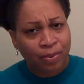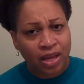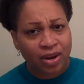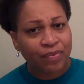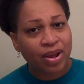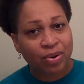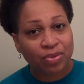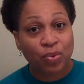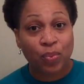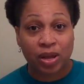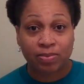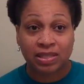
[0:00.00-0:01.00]
playing around on
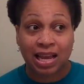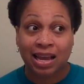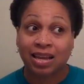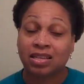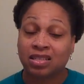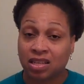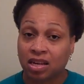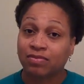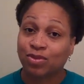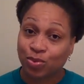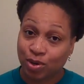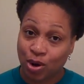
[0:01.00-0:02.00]
the website instead of
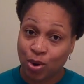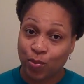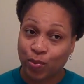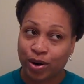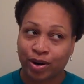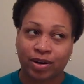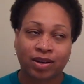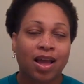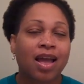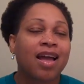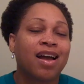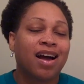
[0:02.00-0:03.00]
doing homework,
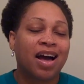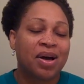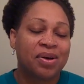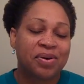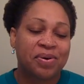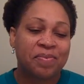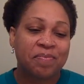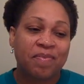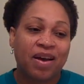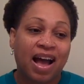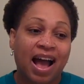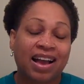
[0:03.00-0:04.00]
I
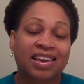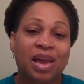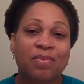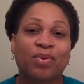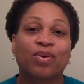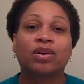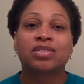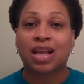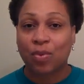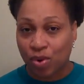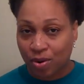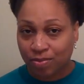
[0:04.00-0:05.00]
came across,
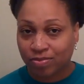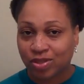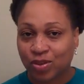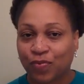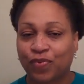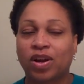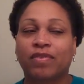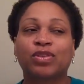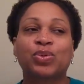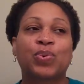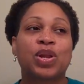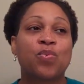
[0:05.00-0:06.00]
I went to Forever
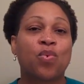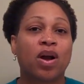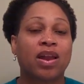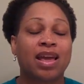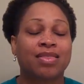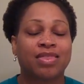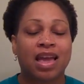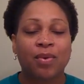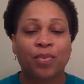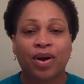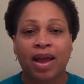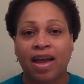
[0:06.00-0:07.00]
21 and they
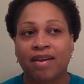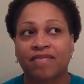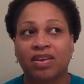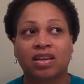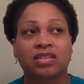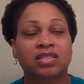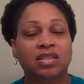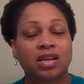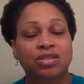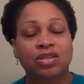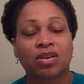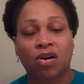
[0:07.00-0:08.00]
were having
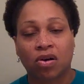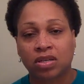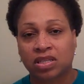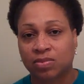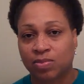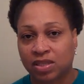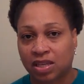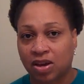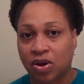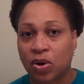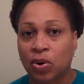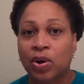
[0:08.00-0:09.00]
such an awesome
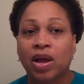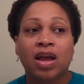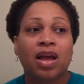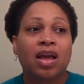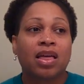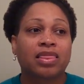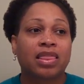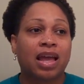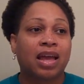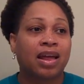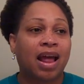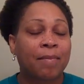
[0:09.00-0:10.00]
sale
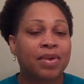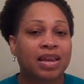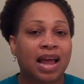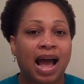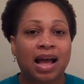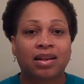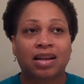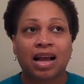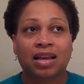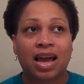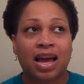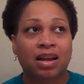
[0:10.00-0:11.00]
that, I mean, I
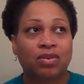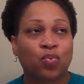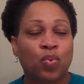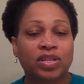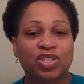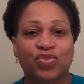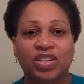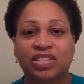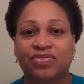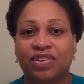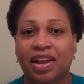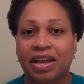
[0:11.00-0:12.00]
got one
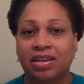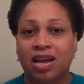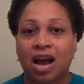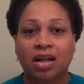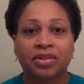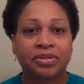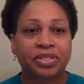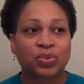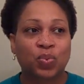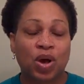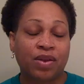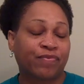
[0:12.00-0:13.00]
dress for $8,
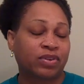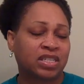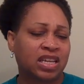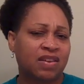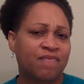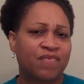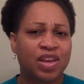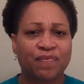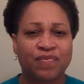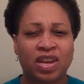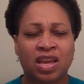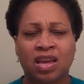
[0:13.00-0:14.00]
one for
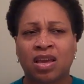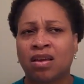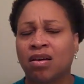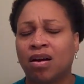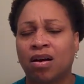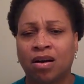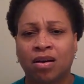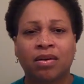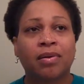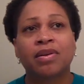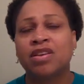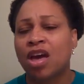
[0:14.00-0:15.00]
$10.50. Oh,
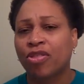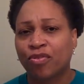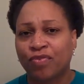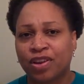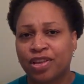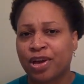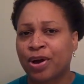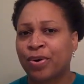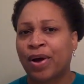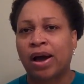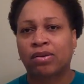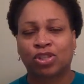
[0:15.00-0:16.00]
another video,
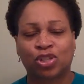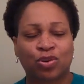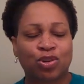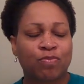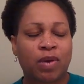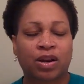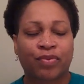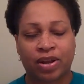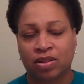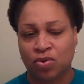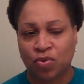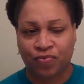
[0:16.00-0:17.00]
I'll show you my
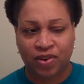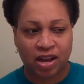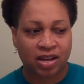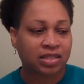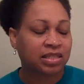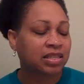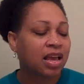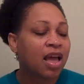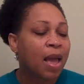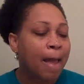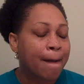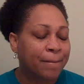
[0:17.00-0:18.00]
great little finds.
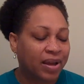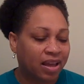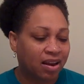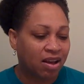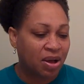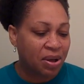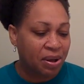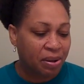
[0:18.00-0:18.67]
But